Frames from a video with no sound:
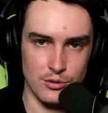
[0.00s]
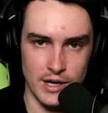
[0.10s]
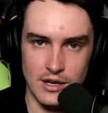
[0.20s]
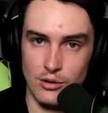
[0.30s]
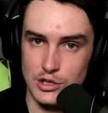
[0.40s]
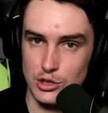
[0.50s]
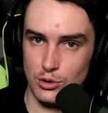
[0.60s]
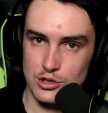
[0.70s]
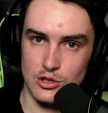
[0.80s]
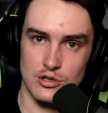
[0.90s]
reunite with
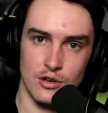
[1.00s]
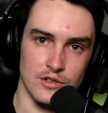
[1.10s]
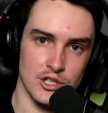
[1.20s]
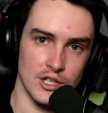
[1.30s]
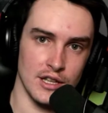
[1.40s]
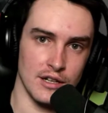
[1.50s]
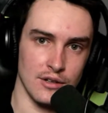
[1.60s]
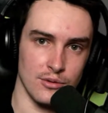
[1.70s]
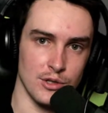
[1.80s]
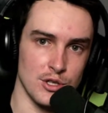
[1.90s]
Torsos, obviously the
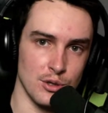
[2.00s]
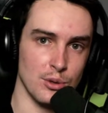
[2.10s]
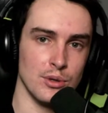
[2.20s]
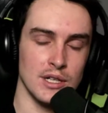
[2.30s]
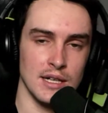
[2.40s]
original